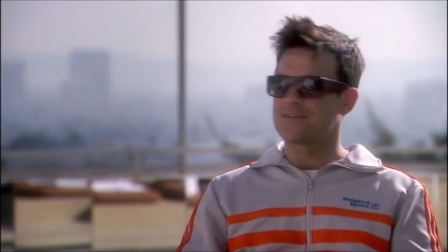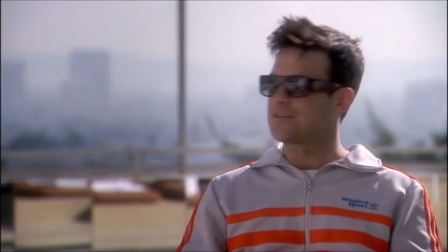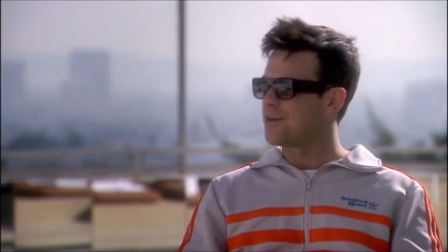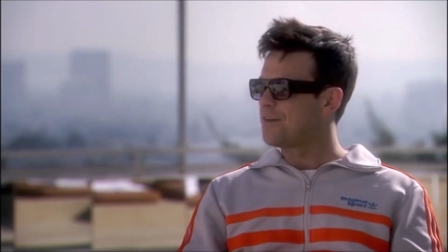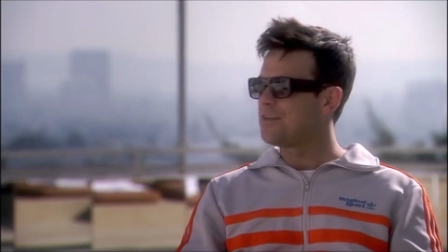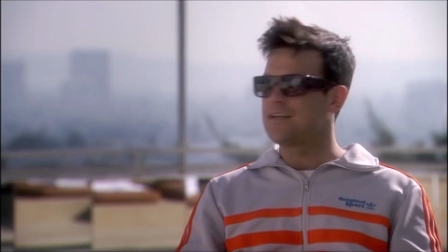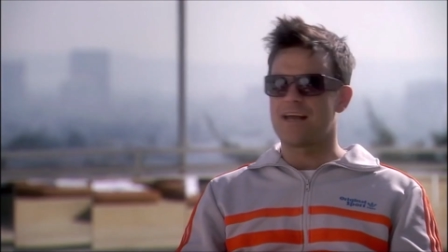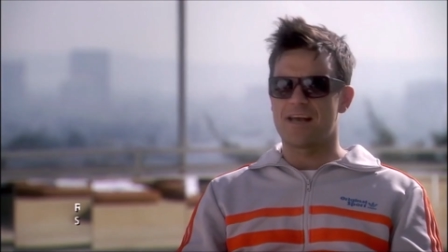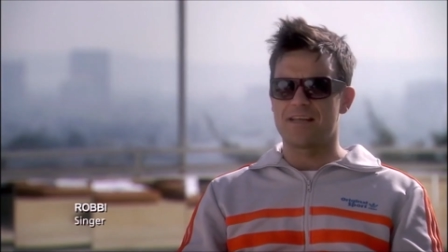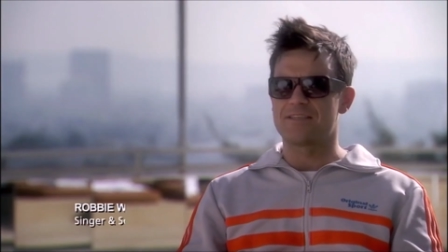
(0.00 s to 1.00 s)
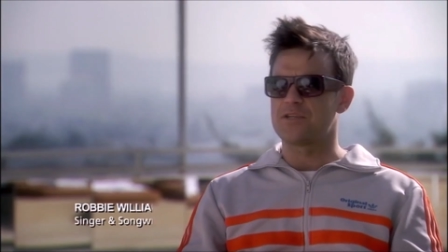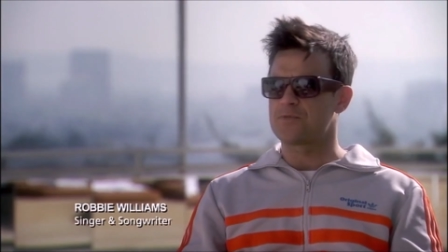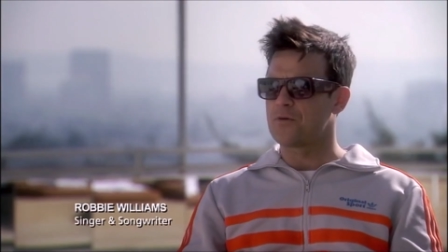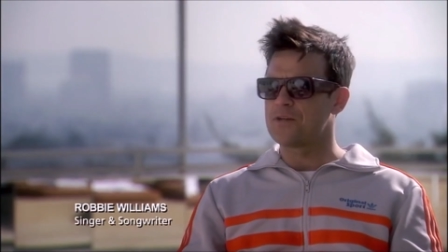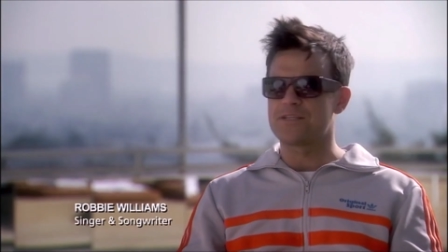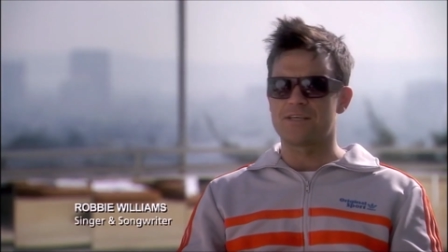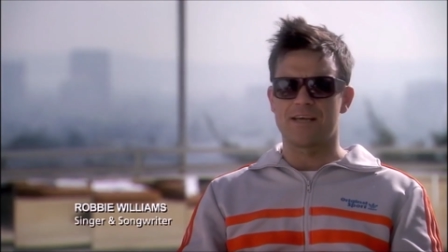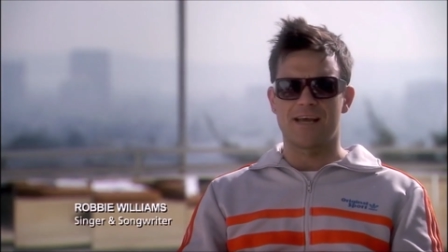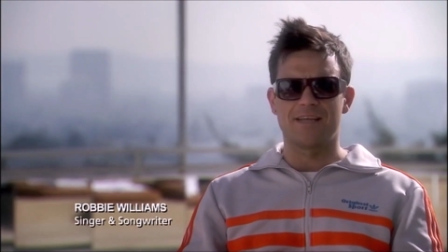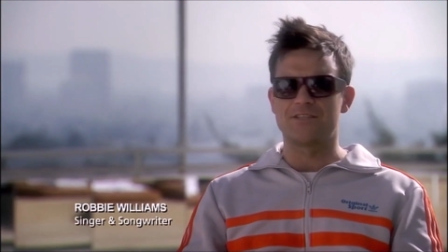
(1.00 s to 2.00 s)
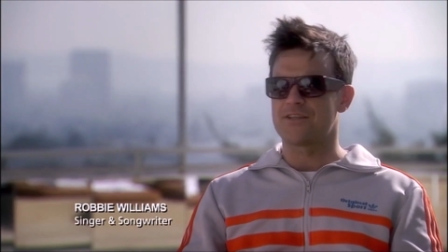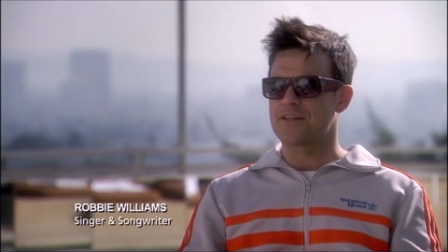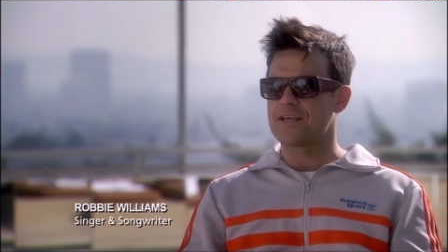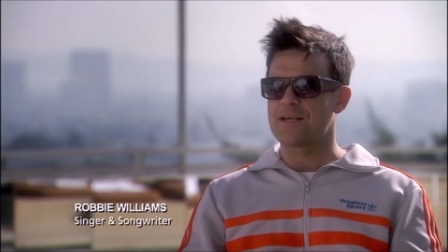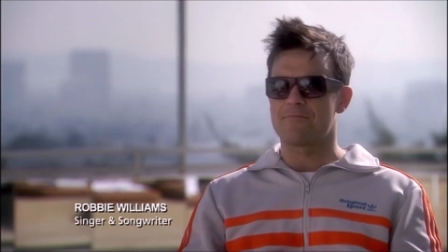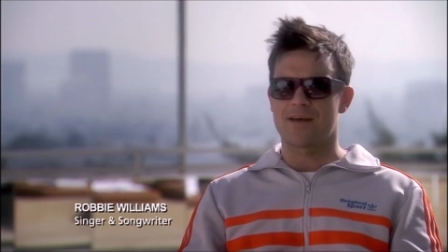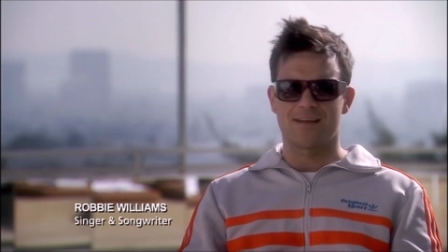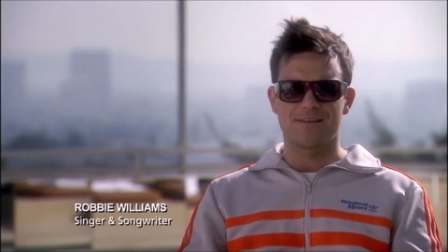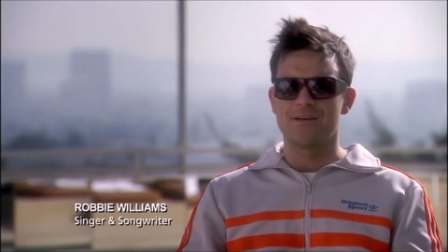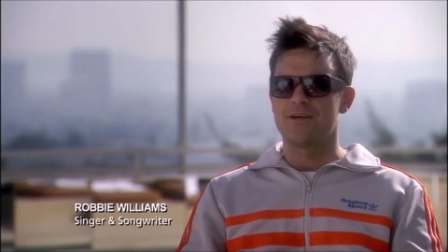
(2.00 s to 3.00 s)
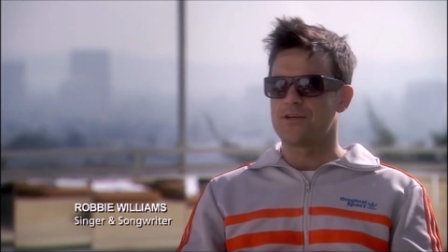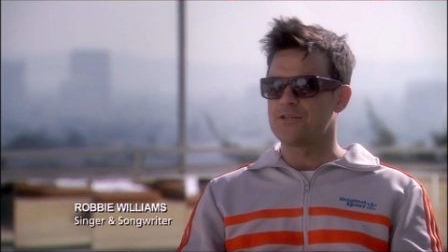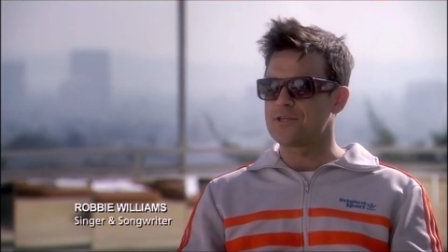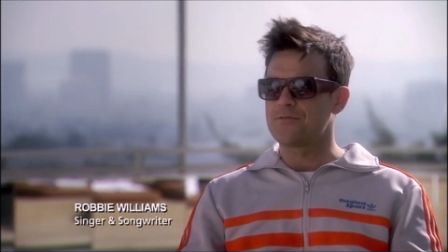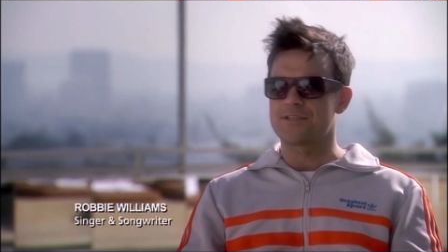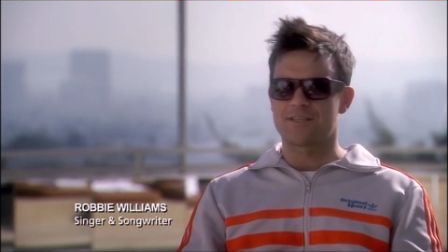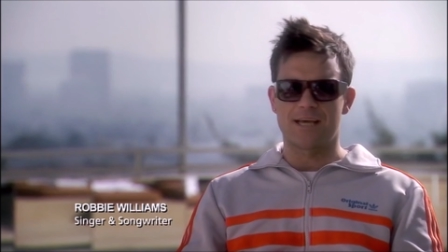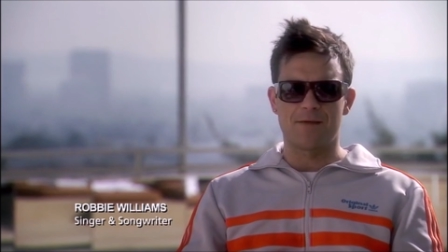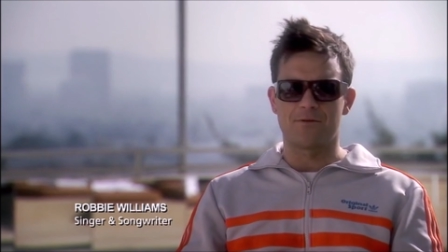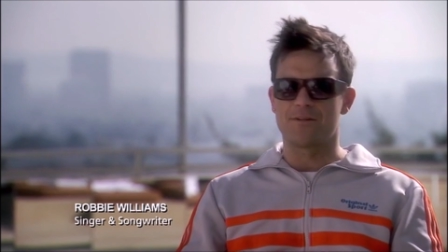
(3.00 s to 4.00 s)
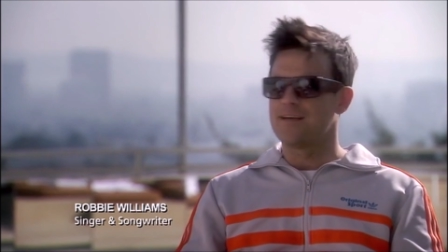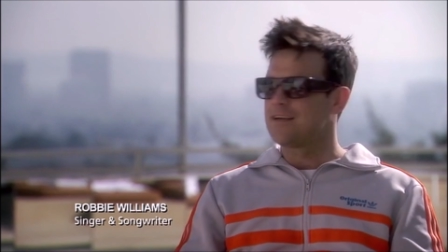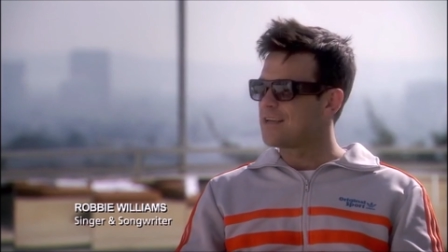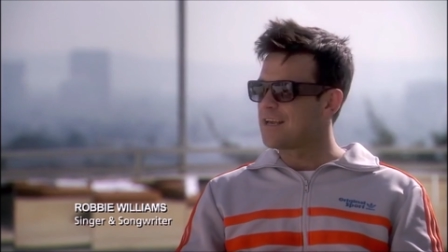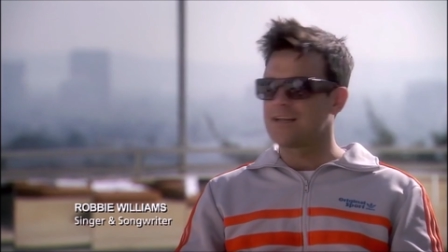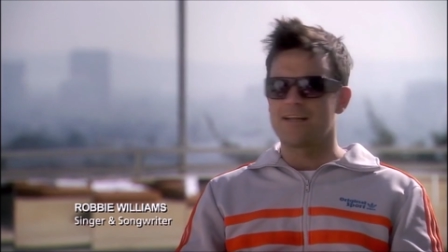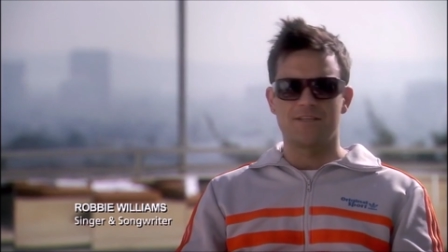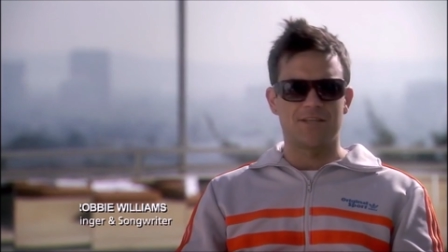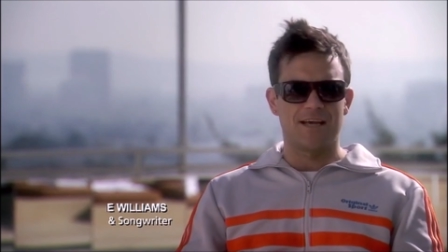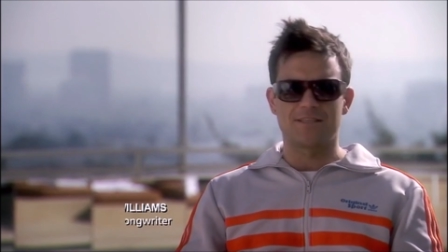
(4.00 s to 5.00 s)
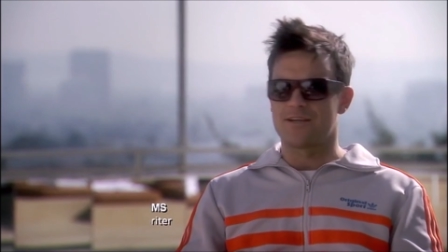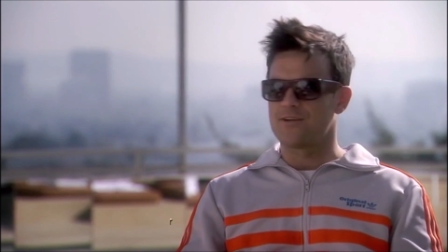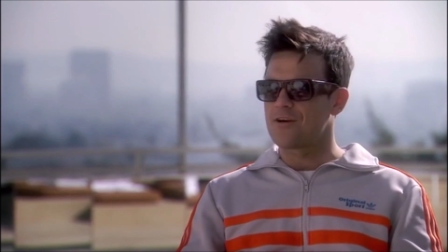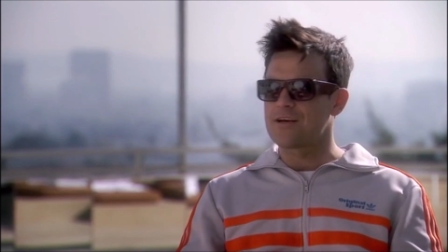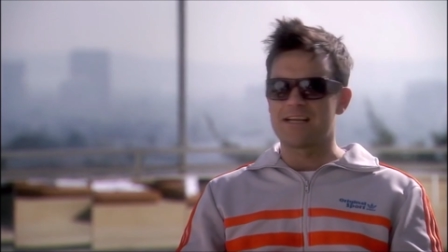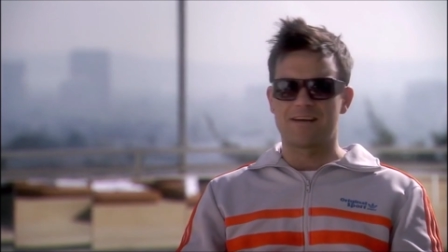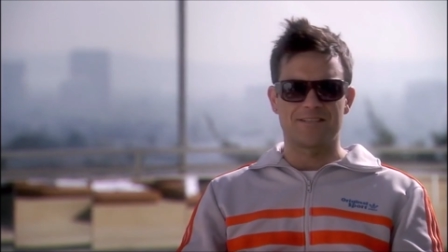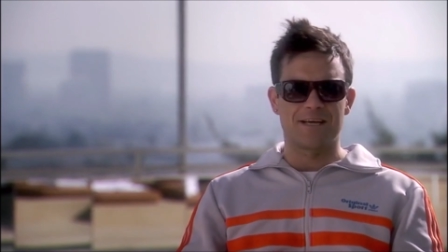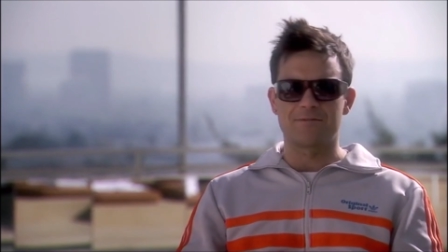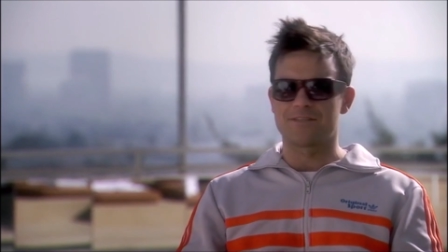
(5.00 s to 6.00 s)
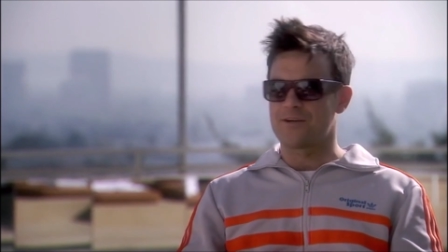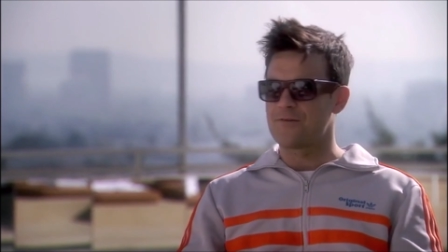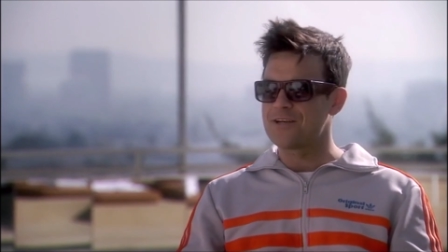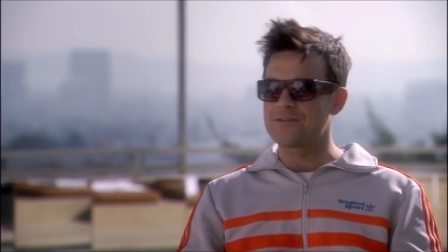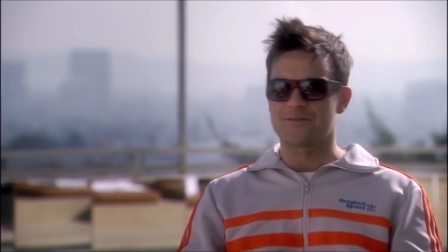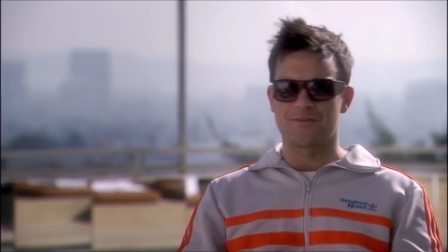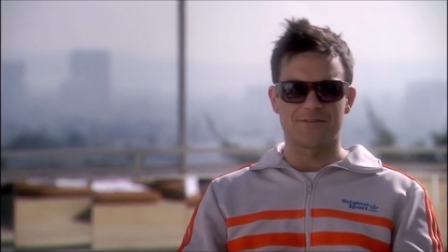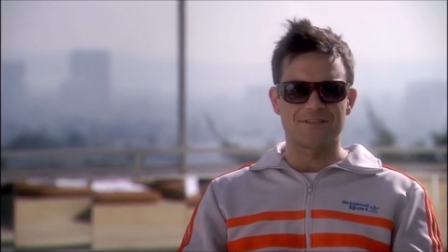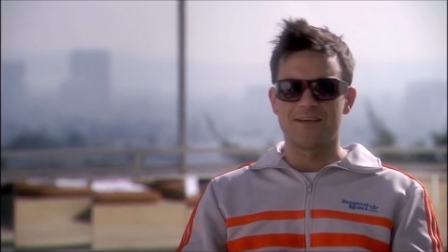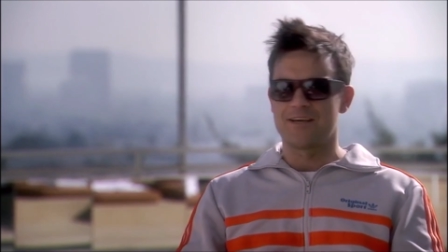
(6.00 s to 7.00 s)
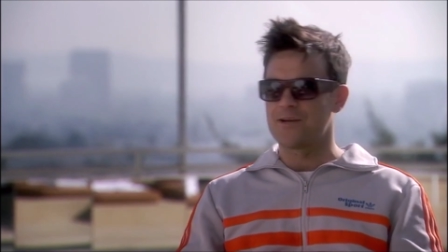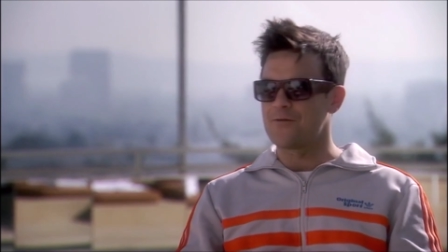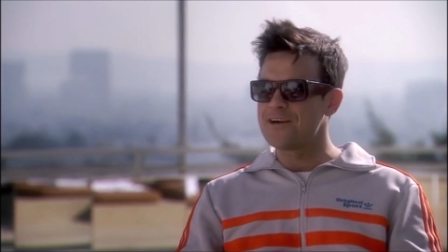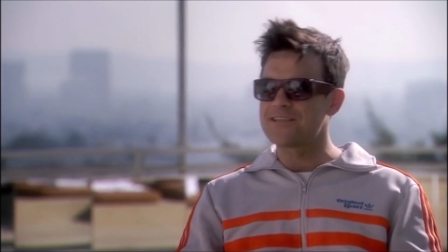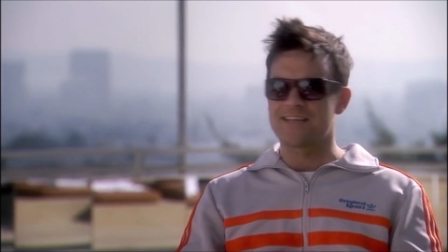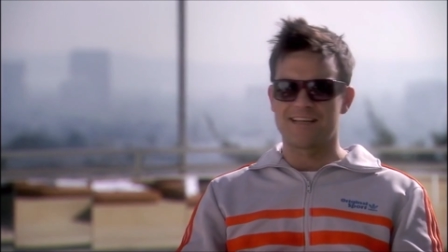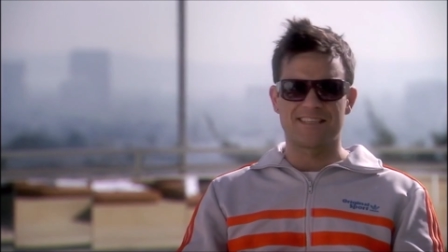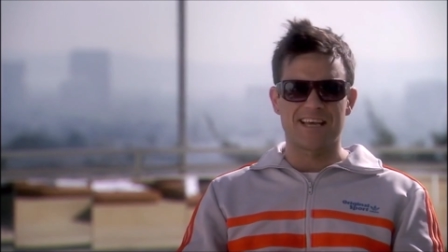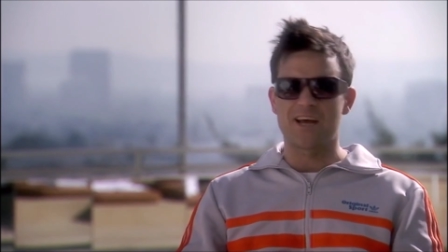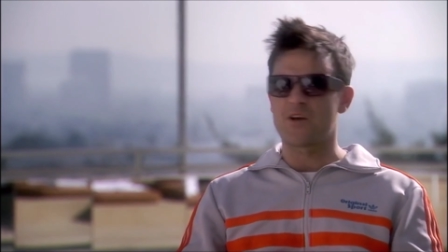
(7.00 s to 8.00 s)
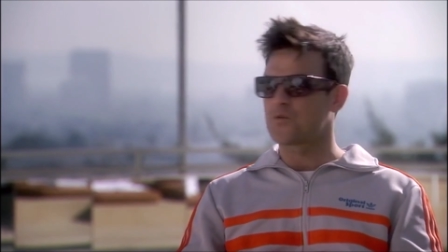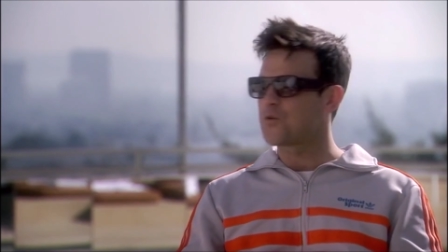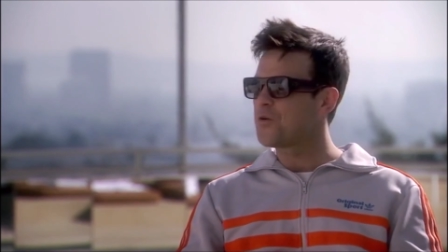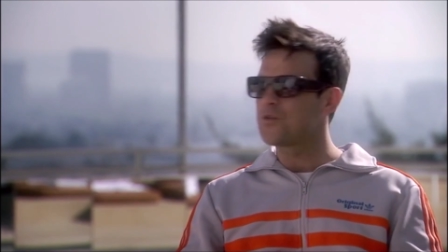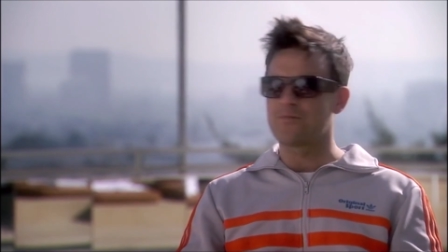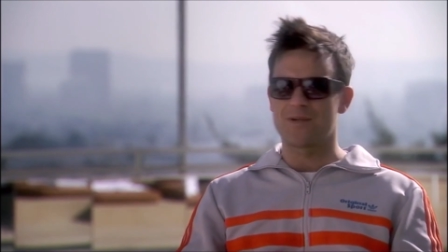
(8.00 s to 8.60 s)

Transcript: there's a gun in your hand and it's pointed to your head, you think you're mad, you're too unstable, kicking in chairs and knocking down tables in a restaurant, in a West End town, call the